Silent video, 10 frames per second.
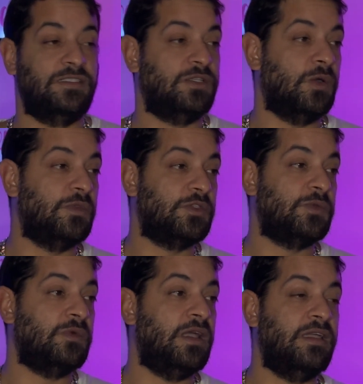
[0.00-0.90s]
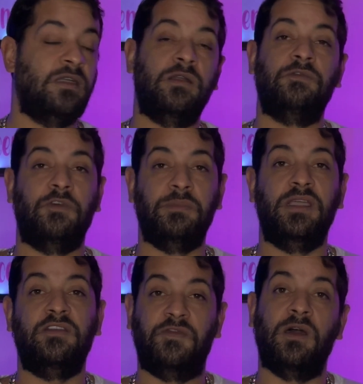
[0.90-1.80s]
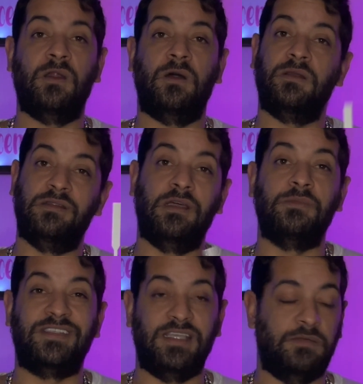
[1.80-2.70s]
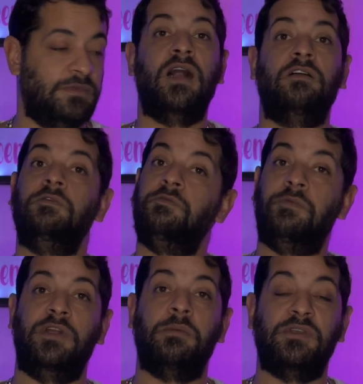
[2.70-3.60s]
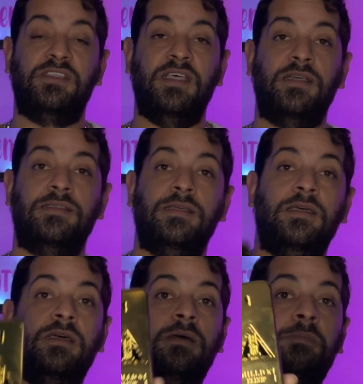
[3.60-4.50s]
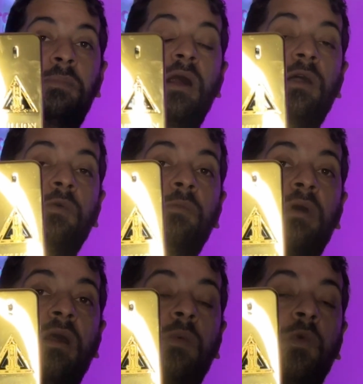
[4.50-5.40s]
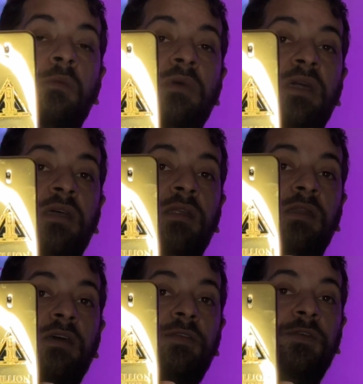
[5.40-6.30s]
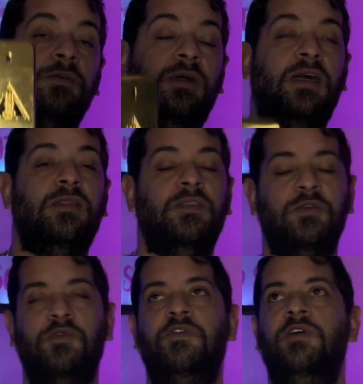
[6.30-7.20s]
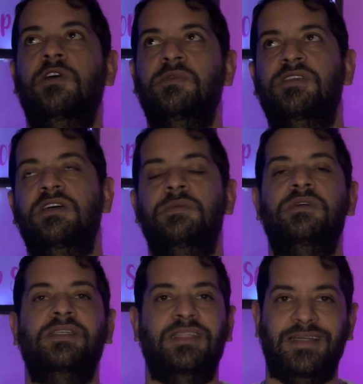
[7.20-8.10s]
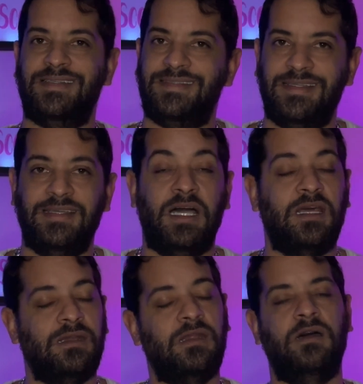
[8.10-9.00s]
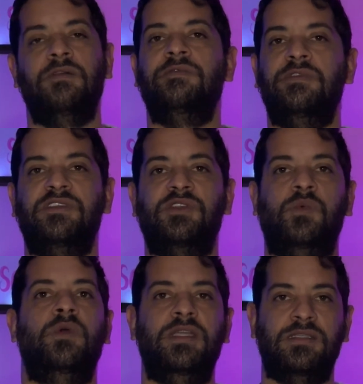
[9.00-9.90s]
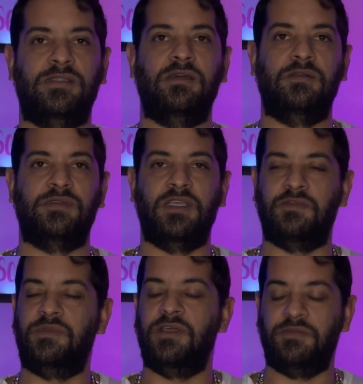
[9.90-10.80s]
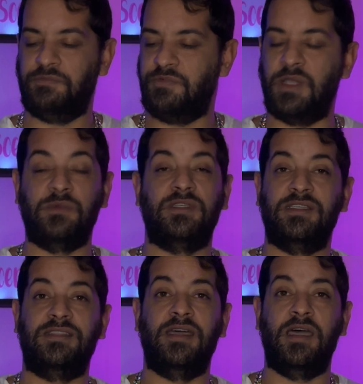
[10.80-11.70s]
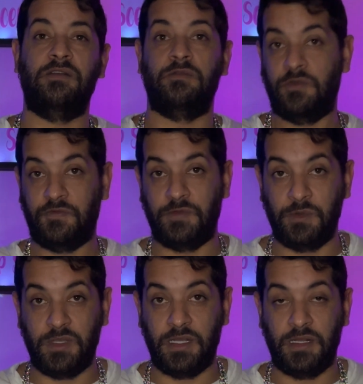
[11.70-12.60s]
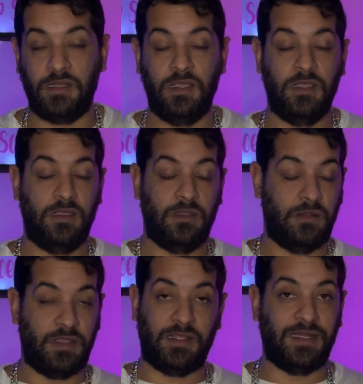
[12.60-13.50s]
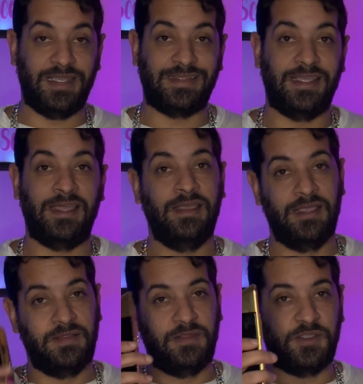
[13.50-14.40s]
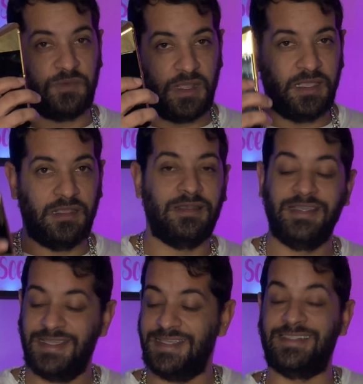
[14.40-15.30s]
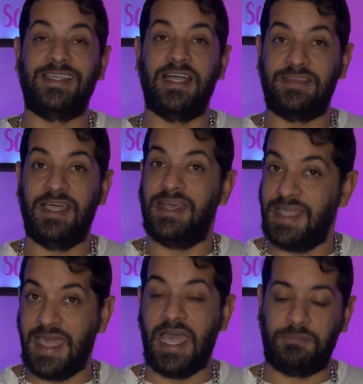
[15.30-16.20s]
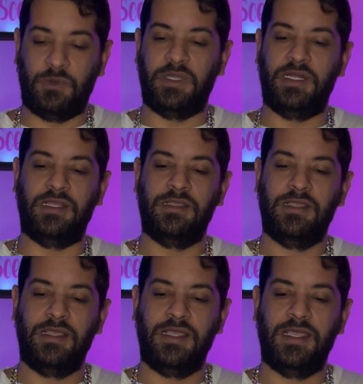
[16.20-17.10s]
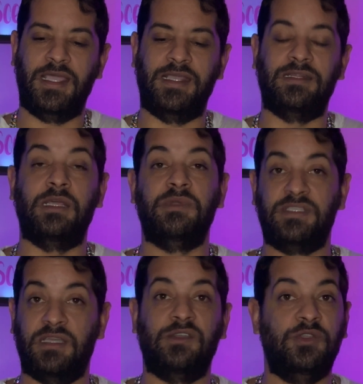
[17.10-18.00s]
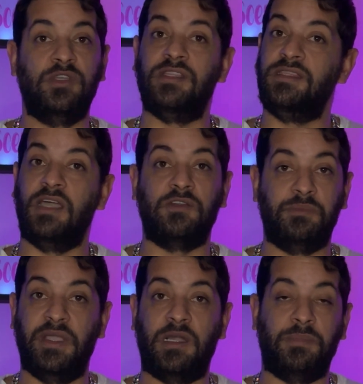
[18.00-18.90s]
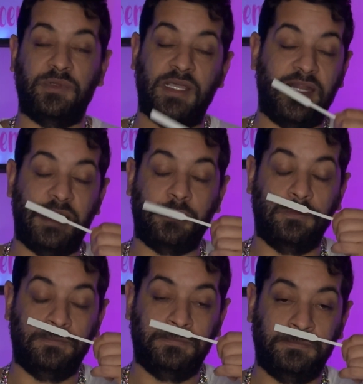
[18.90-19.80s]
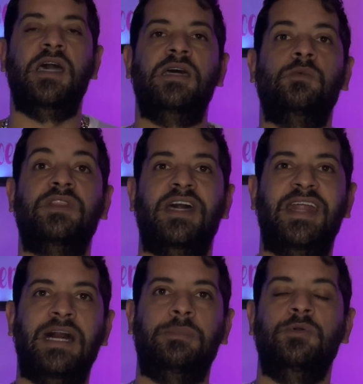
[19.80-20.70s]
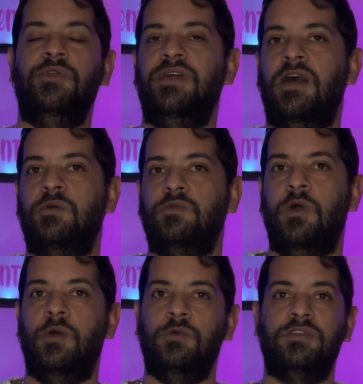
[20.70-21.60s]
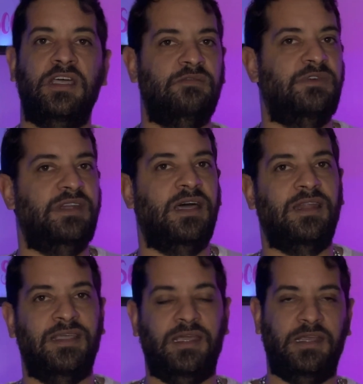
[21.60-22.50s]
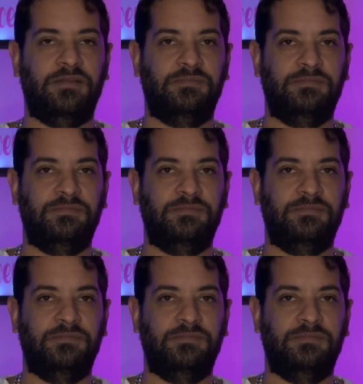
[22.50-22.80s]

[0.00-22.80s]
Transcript: So this one right here for me fell on number 7. Now for number 6, Paco Rabanne 1 Million Elixir. This one fell number 6 because, like I said, I love sweet stuff that fragrances that have fruit in it or anything like that. This right here has got that apple in it, and let me tell you, you can definitely pick up on that apple. And with that apple, you got rose and vanilla in it.